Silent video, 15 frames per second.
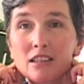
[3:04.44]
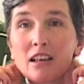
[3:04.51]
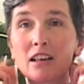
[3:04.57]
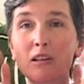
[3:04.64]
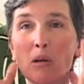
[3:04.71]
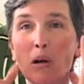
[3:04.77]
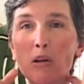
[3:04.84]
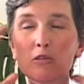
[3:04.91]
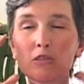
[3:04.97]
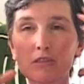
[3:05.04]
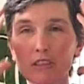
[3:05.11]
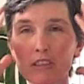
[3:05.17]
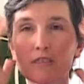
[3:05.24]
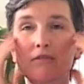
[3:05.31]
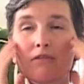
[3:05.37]
I quite often
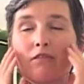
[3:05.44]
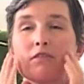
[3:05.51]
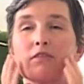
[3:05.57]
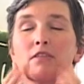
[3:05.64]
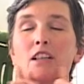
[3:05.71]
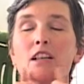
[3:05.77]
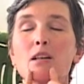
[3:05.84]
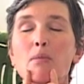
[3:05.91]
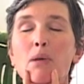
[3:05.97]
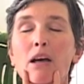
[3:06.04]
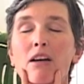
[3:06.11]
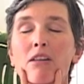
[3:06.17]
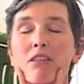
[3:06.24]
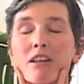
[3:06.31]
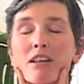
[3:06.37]
just fiddle
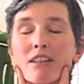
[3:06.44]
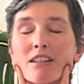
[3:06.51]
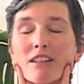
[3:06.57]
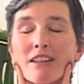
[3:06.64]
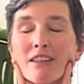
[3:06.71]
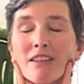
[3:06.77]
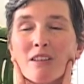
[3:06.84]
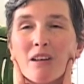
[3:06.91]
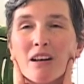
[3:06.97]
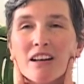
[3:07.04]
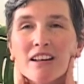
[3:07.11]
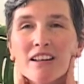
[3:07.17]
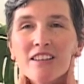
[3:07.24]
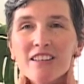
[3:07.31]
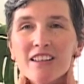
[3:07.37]
about, and it's quite a
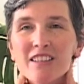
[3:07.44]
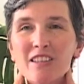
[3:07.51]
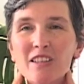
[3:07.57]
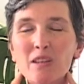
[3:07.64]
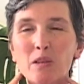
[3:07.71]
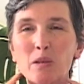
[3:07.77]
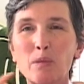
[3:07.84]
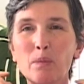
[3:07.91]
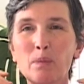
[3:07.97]
nice thing to do.